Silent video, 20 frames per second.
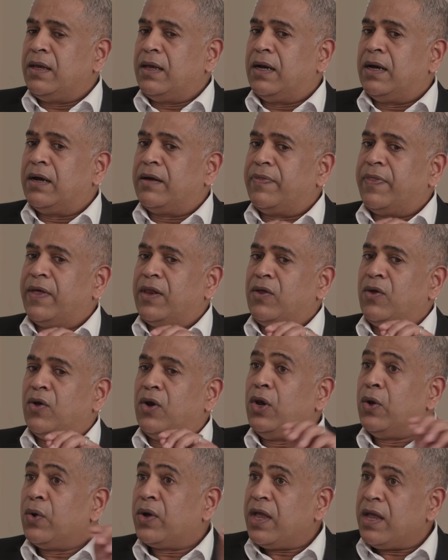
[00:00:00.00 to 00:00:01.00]
that you're
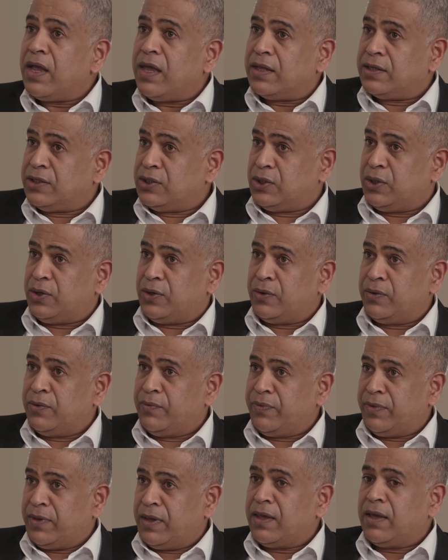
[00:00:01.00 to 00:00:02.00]
looking into,
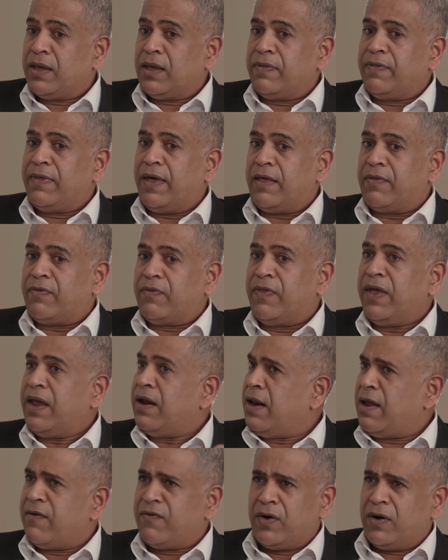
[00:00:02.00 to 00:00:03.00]
that they are
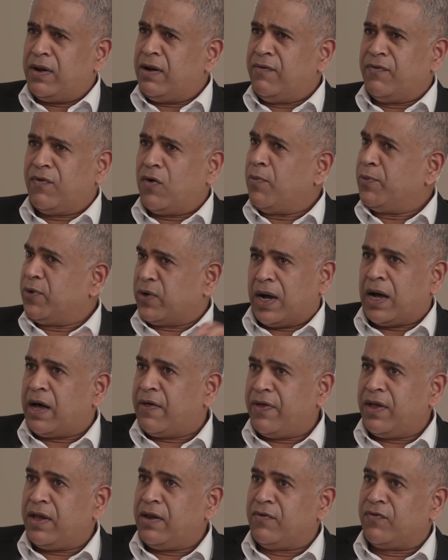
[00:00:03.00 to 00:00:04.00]
never informed, or are
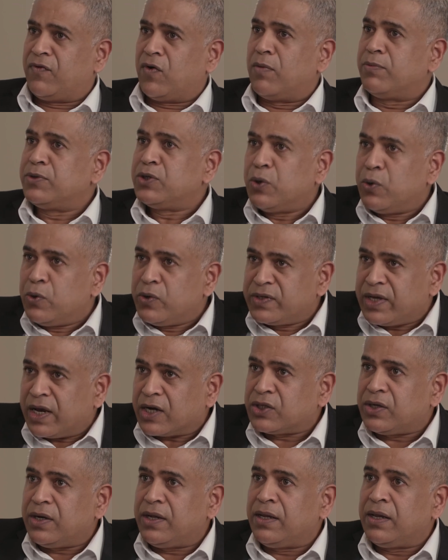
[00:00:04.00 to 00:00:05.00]
they informed who's
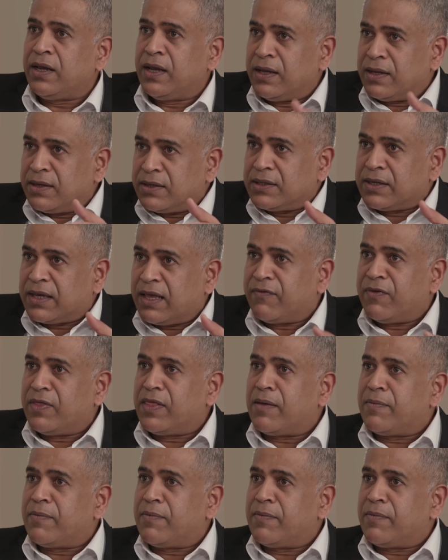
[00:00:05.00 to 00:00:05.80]
actually given